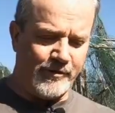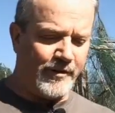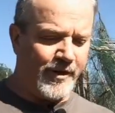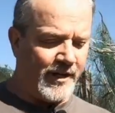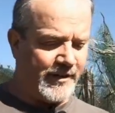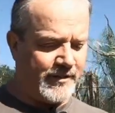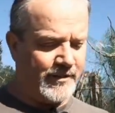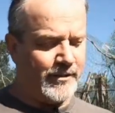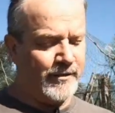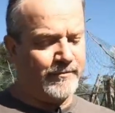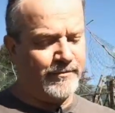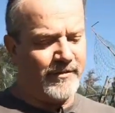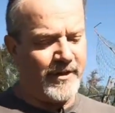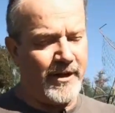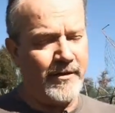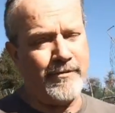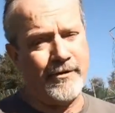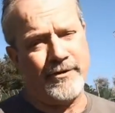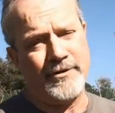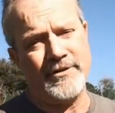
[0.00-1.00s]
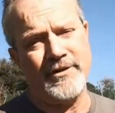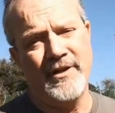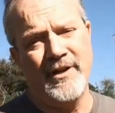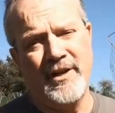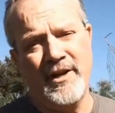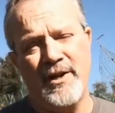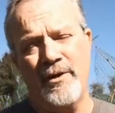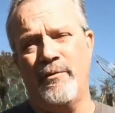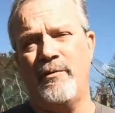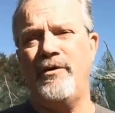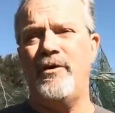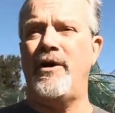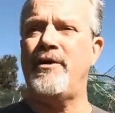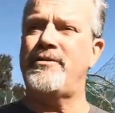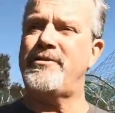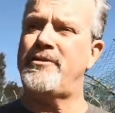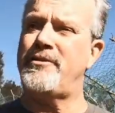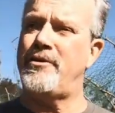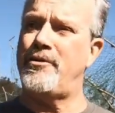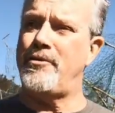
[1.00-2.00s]
creates good flavors. We
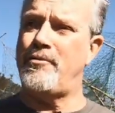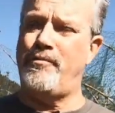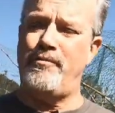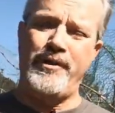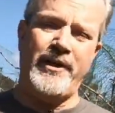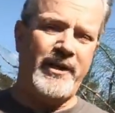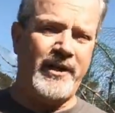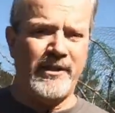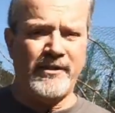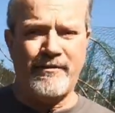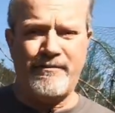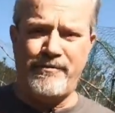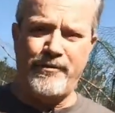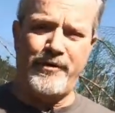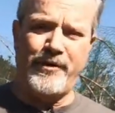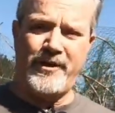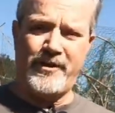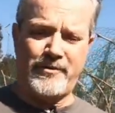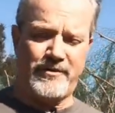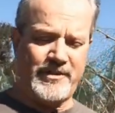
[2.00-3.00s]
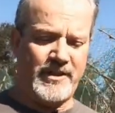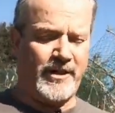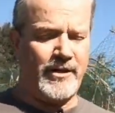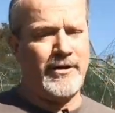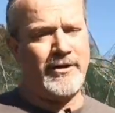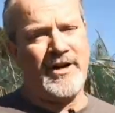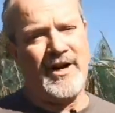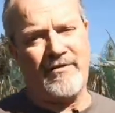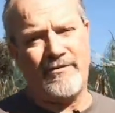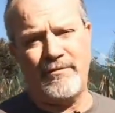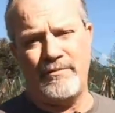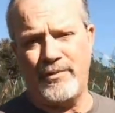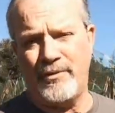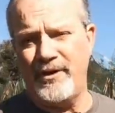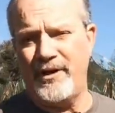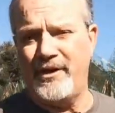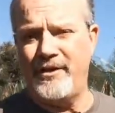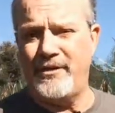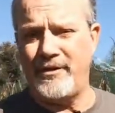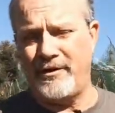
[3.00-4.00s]
also, being in the foothills here, have a
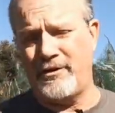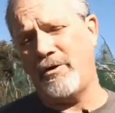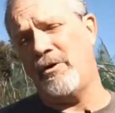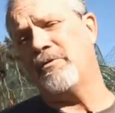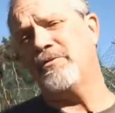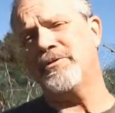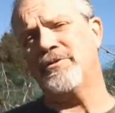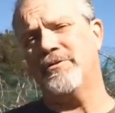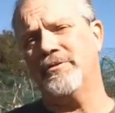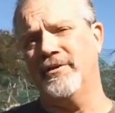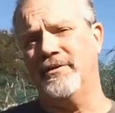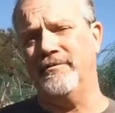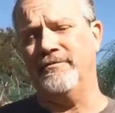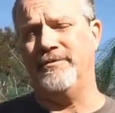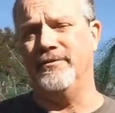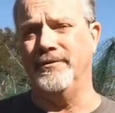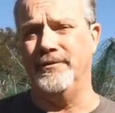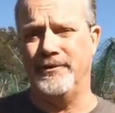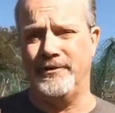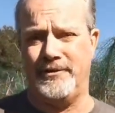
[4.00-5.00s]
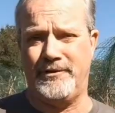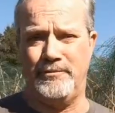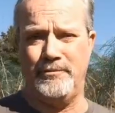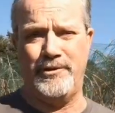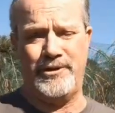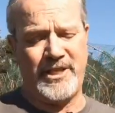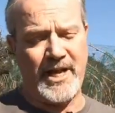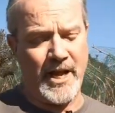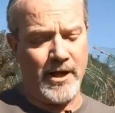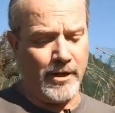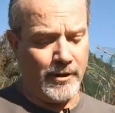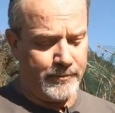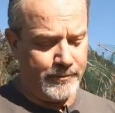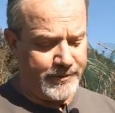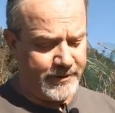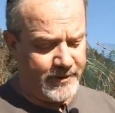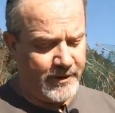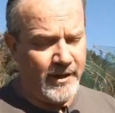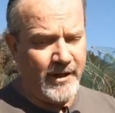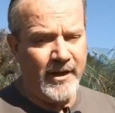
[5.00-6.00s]
pretty good coastal influence, which
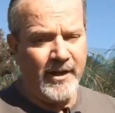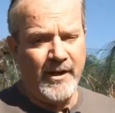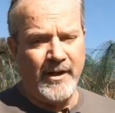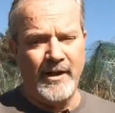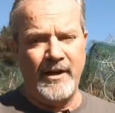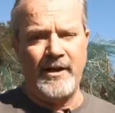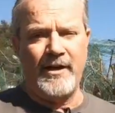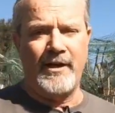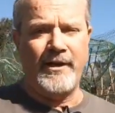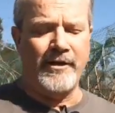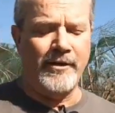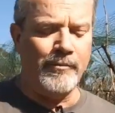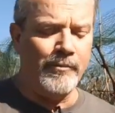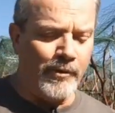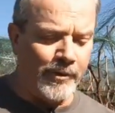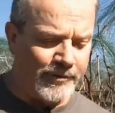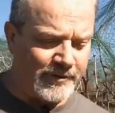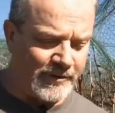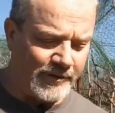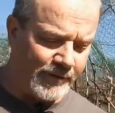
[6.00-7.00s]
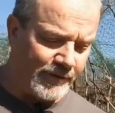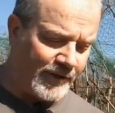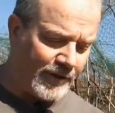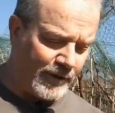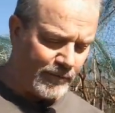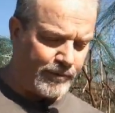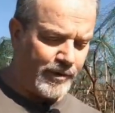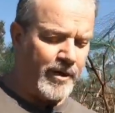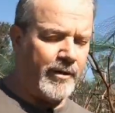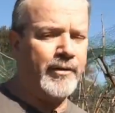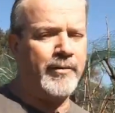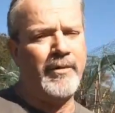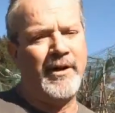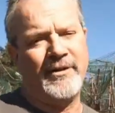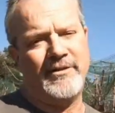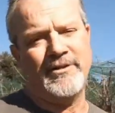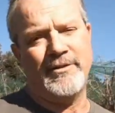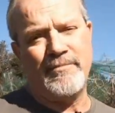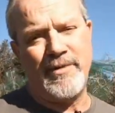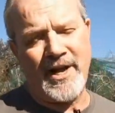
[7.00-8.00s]
helps. Most of you hear probably
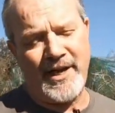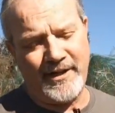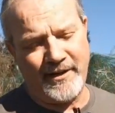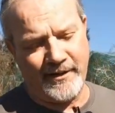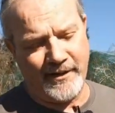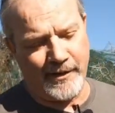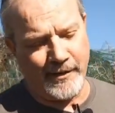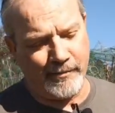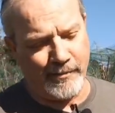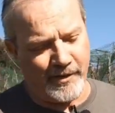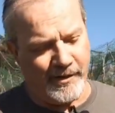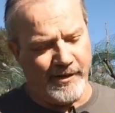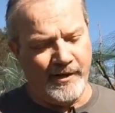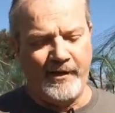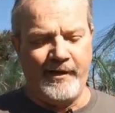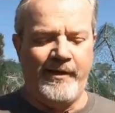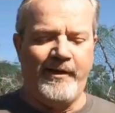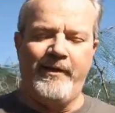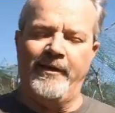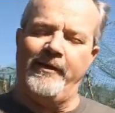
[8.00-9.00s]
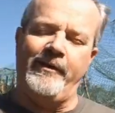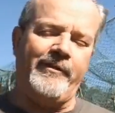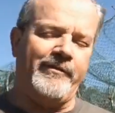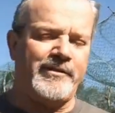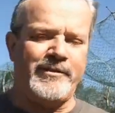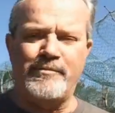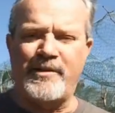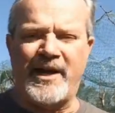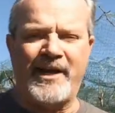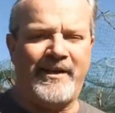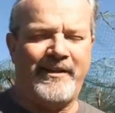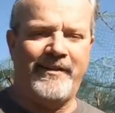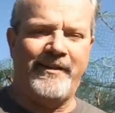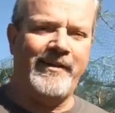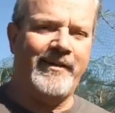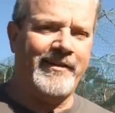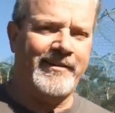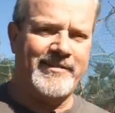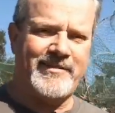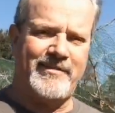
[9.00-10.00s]
about Temecula, but
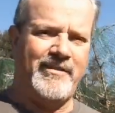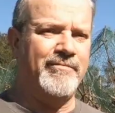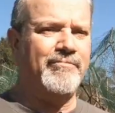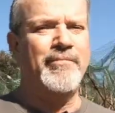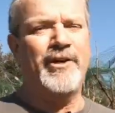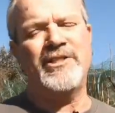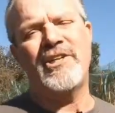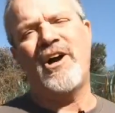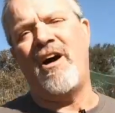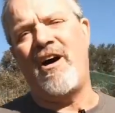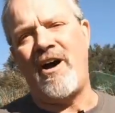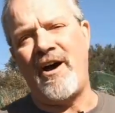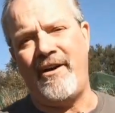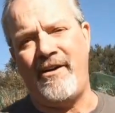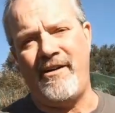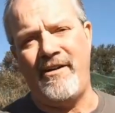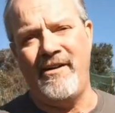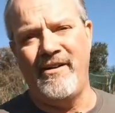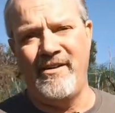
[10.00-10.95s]
Temecula is much hotter